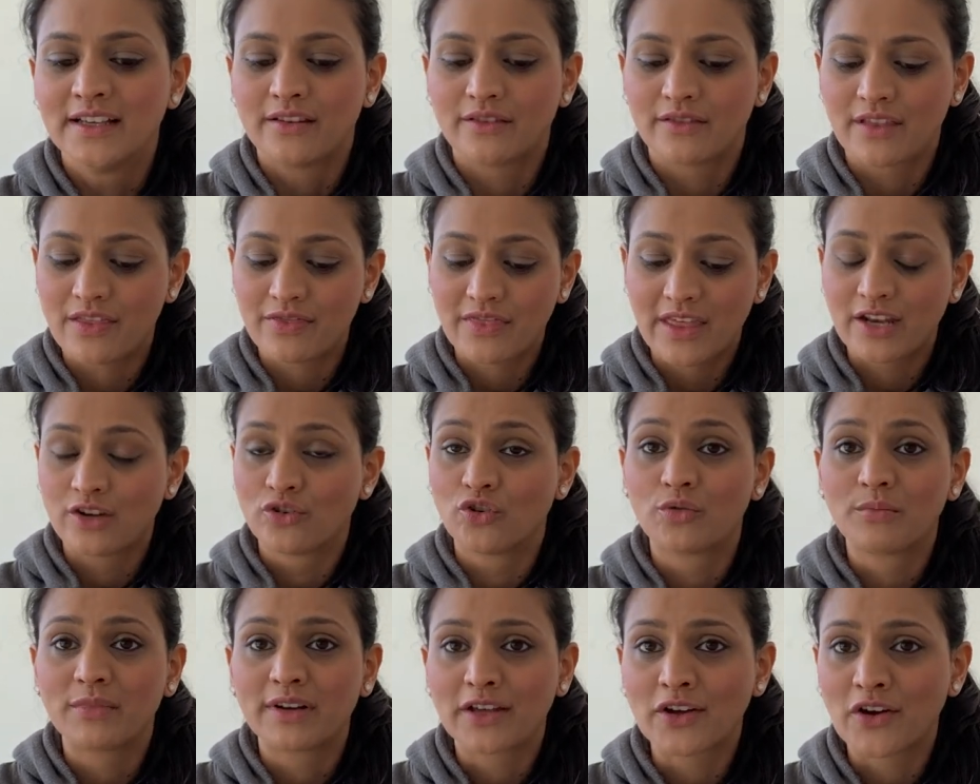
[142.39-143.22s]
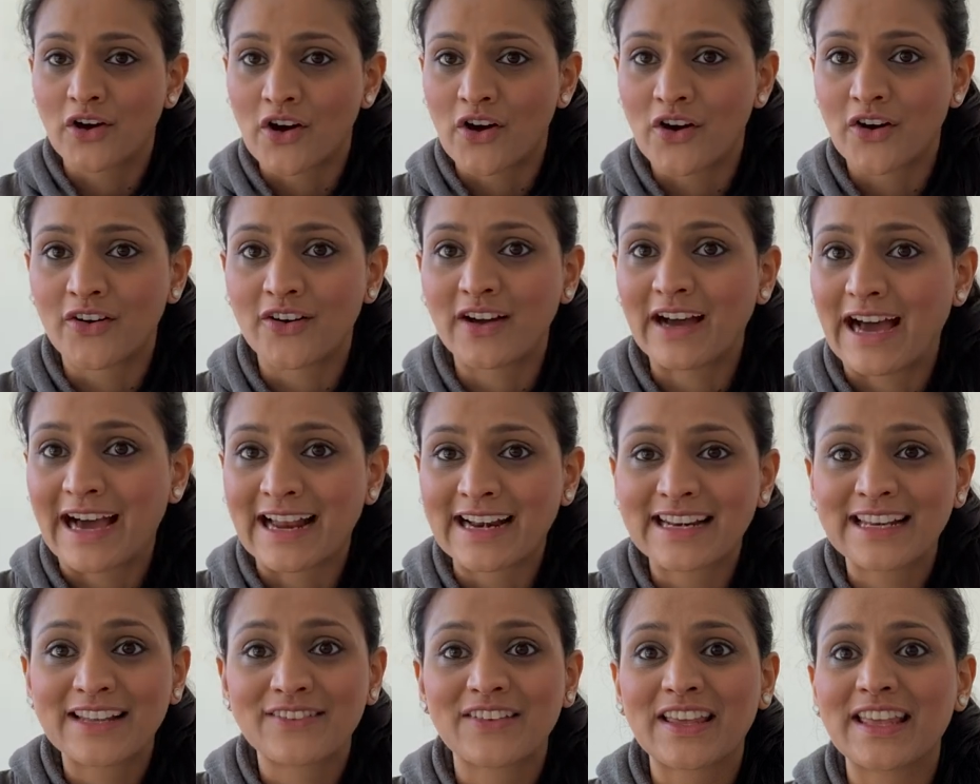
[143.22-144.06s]
than they normally are,
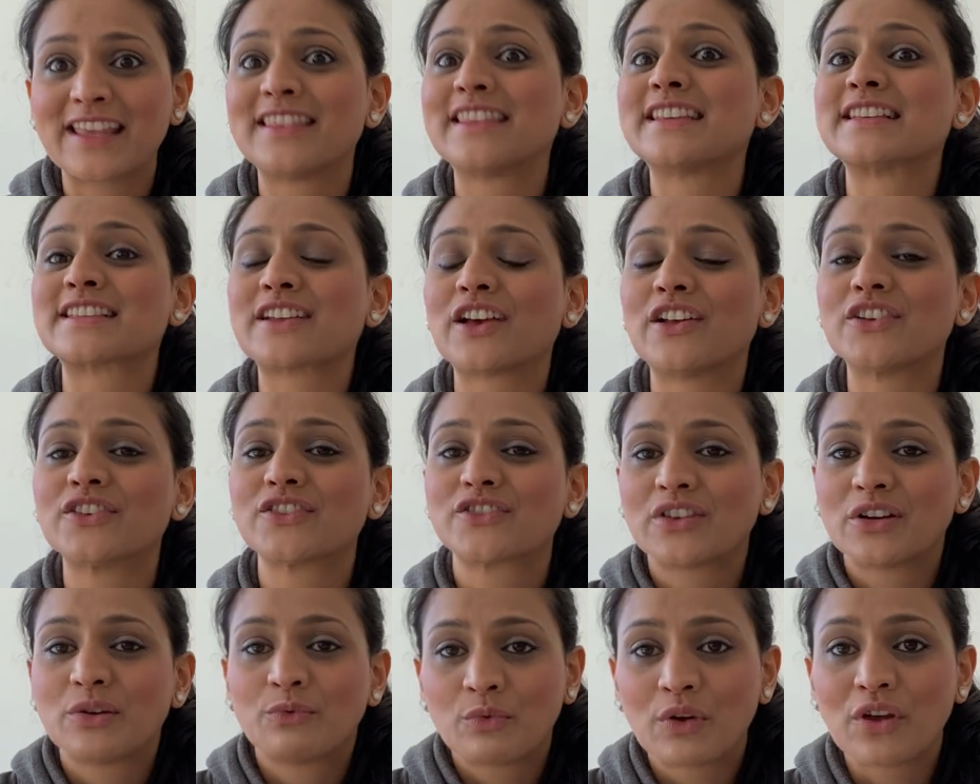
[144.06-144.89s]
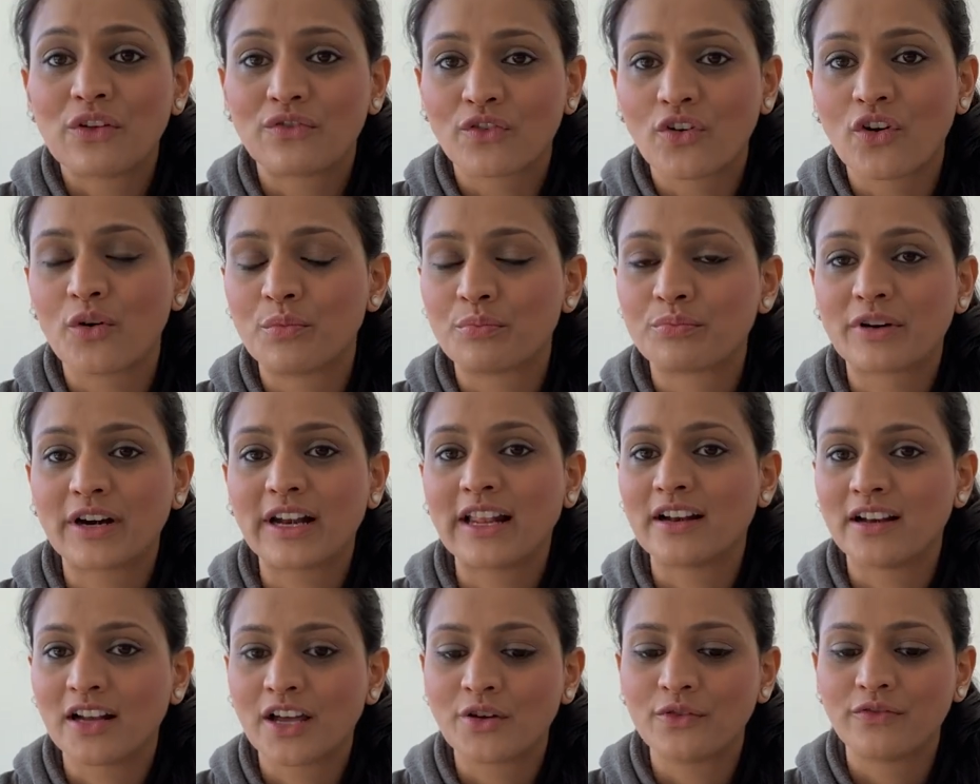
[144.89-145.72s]
and living in this country we've got
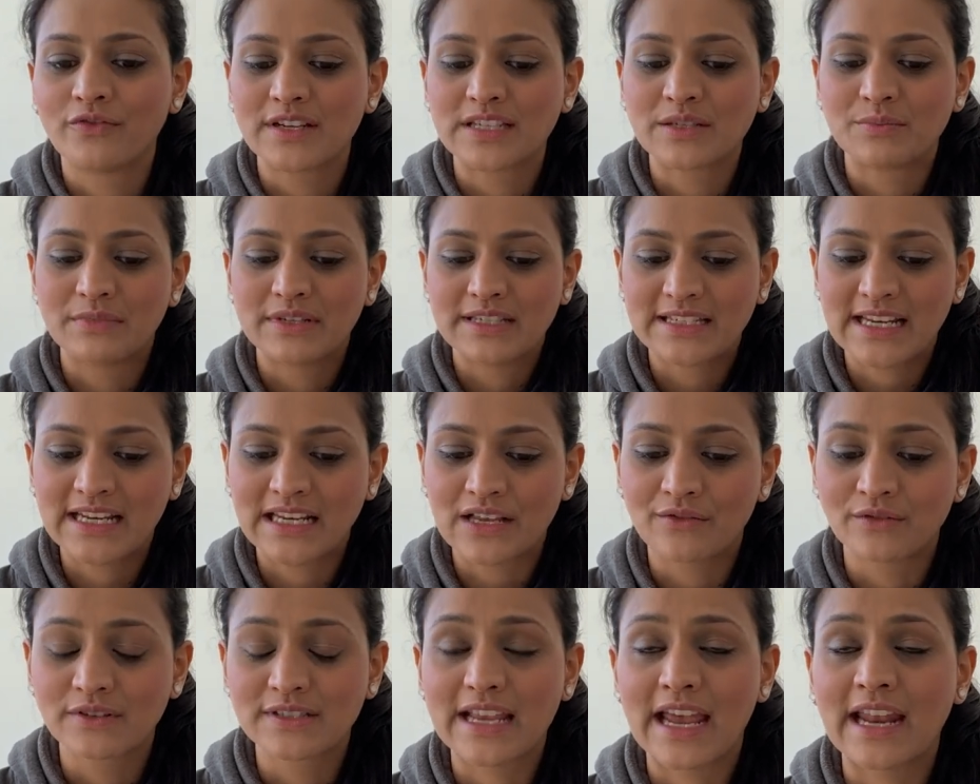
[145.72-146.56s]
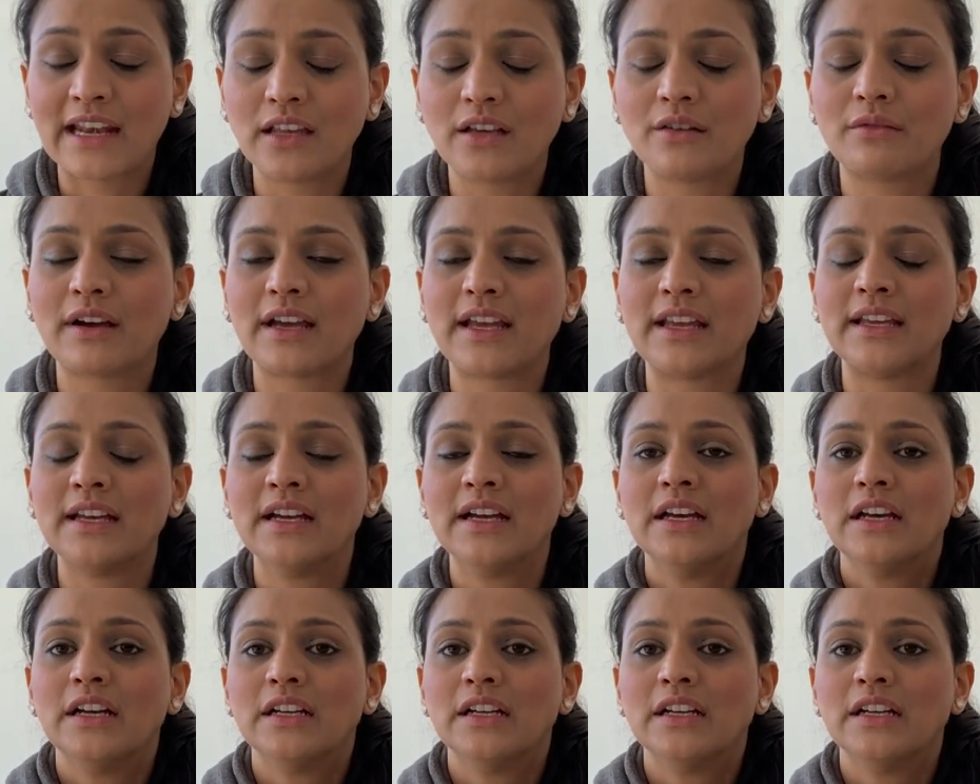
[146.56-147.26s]
pretty low vitamin D levels anyway,